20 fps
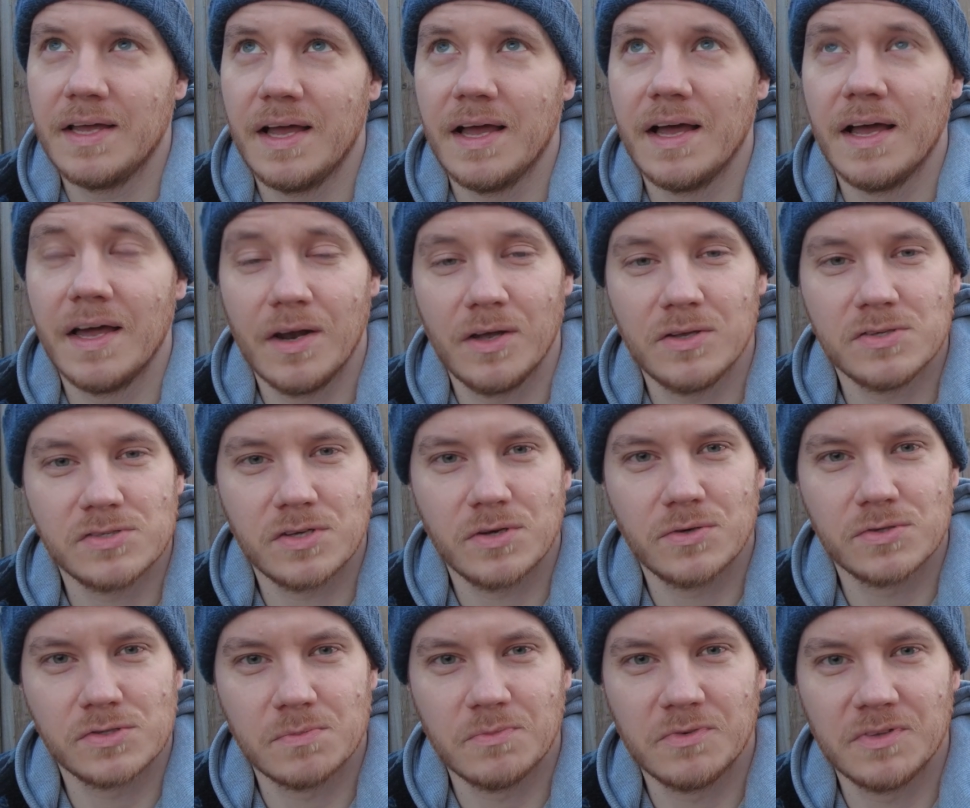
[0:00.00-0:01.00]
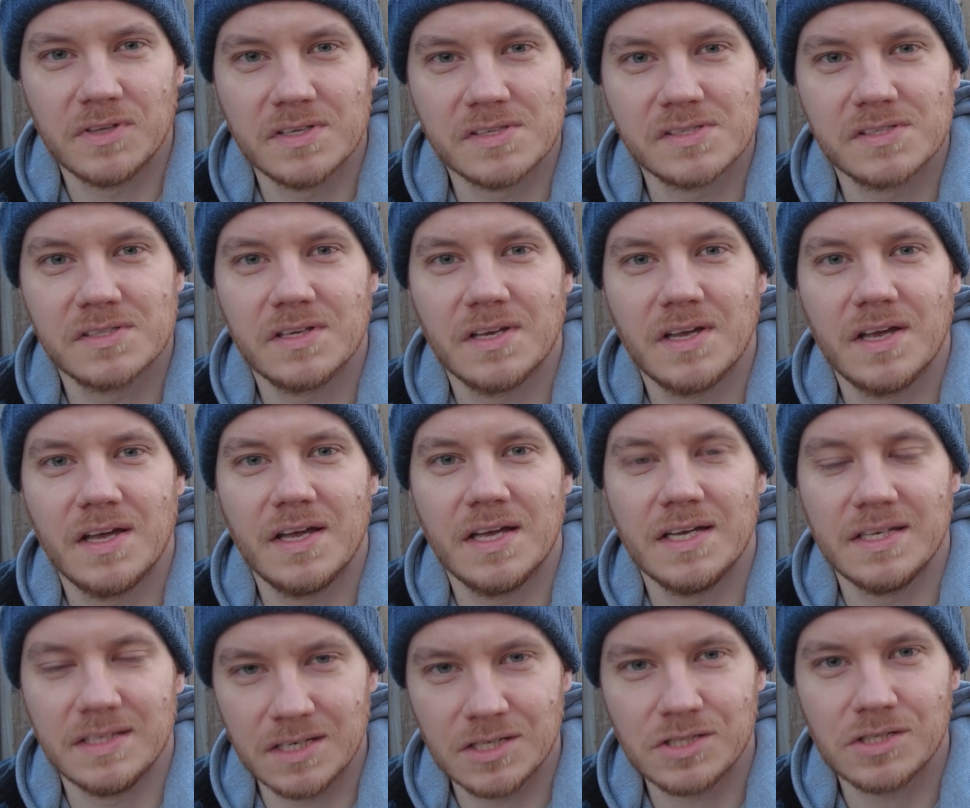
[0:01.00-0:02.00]
and also something that's
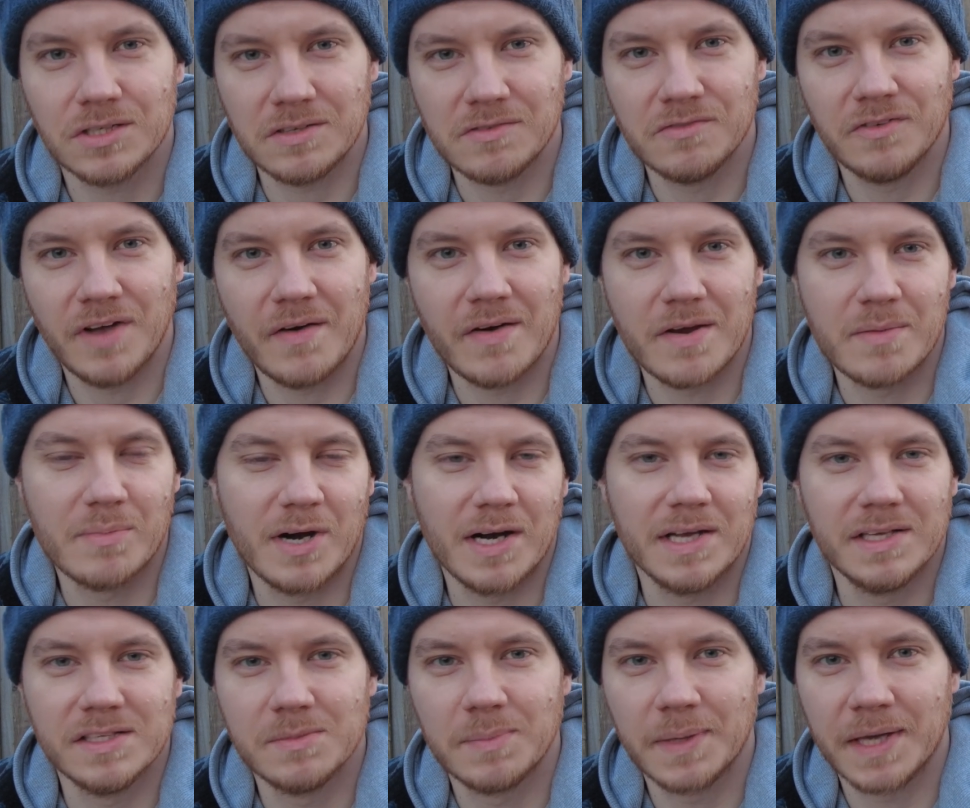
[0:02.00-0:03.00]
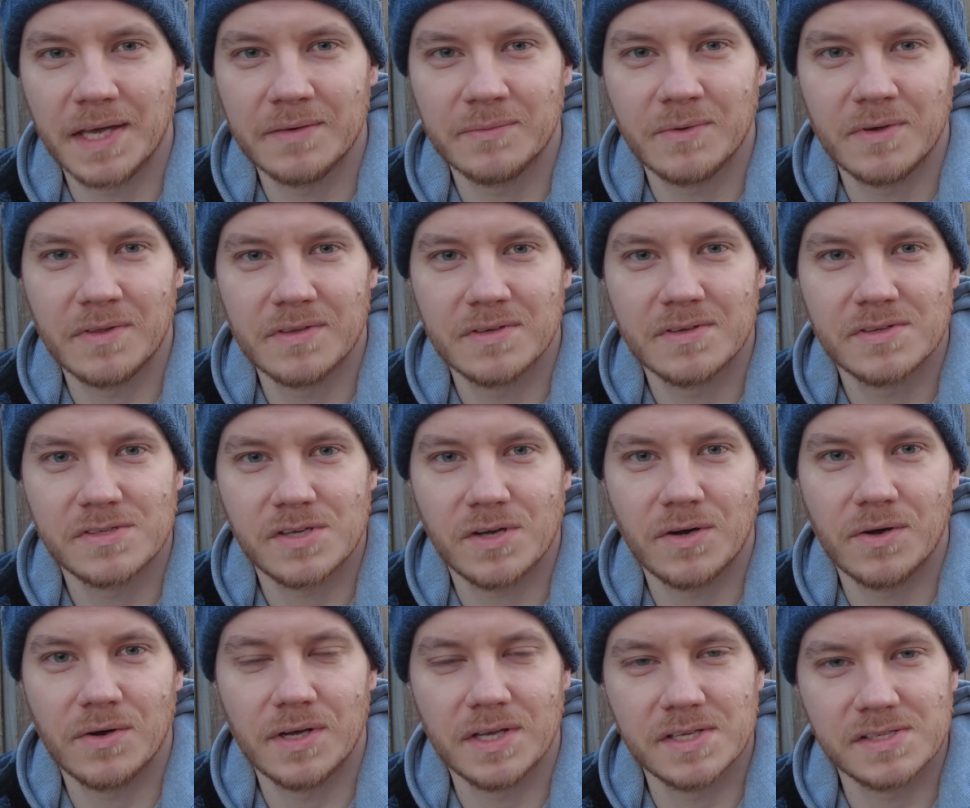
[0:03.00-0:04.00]
initially very bright to begin with,
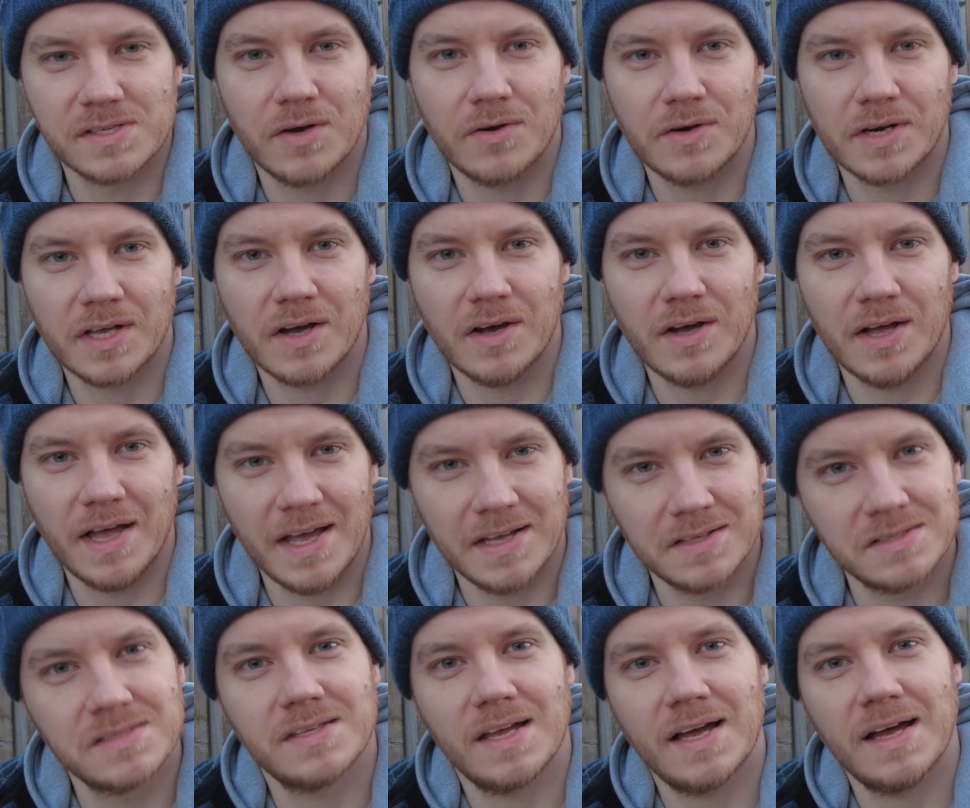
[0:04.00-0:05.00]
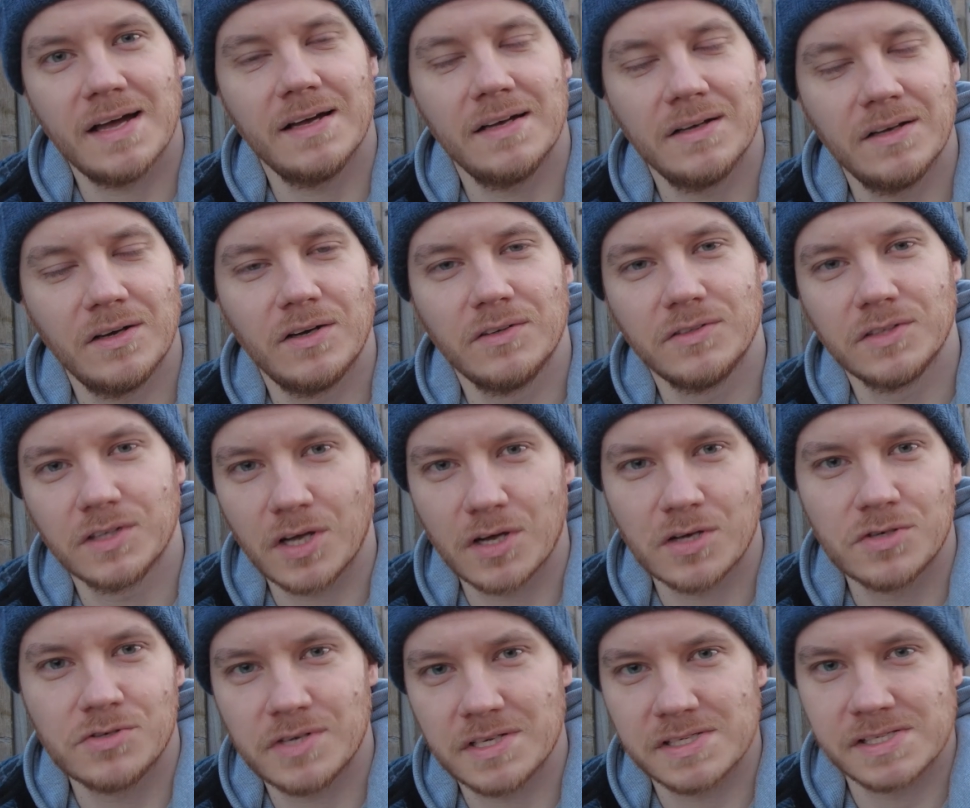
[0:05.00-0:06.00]
so it's already got a head start on the
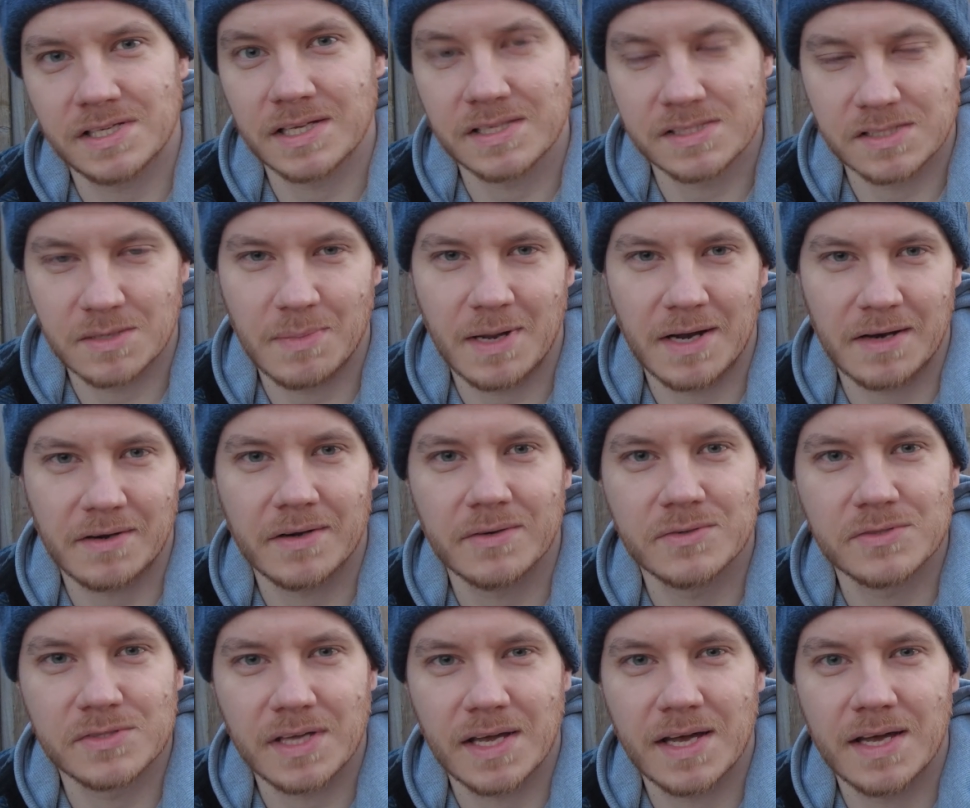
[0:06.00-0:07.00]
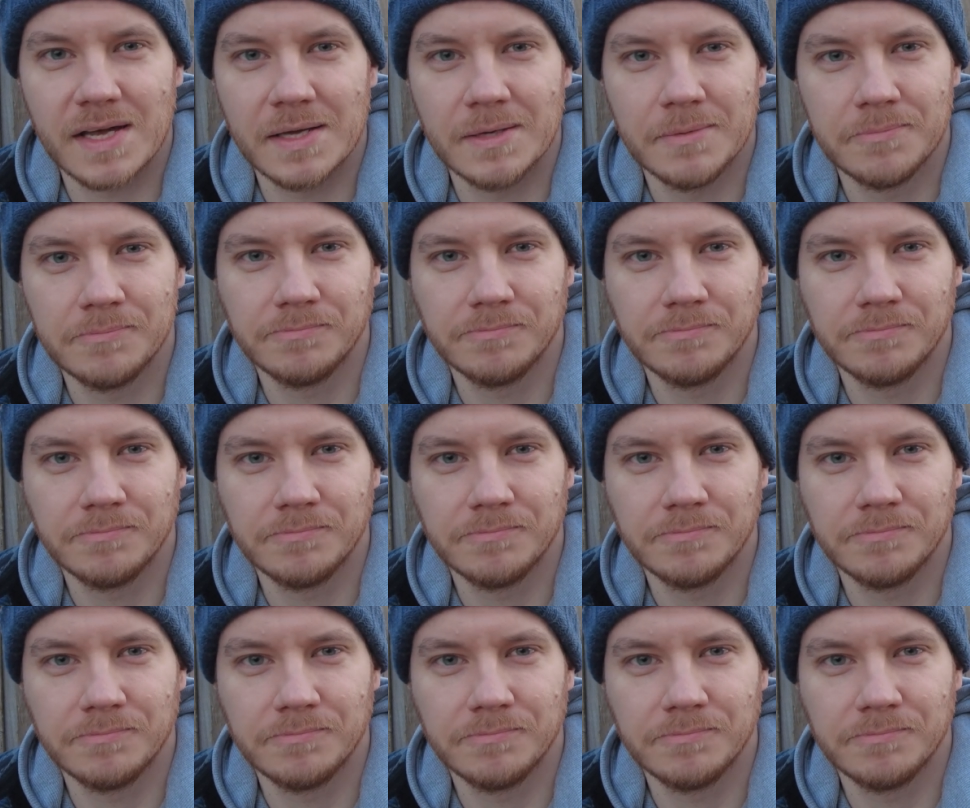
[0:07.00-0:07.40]
contrast against the background sky.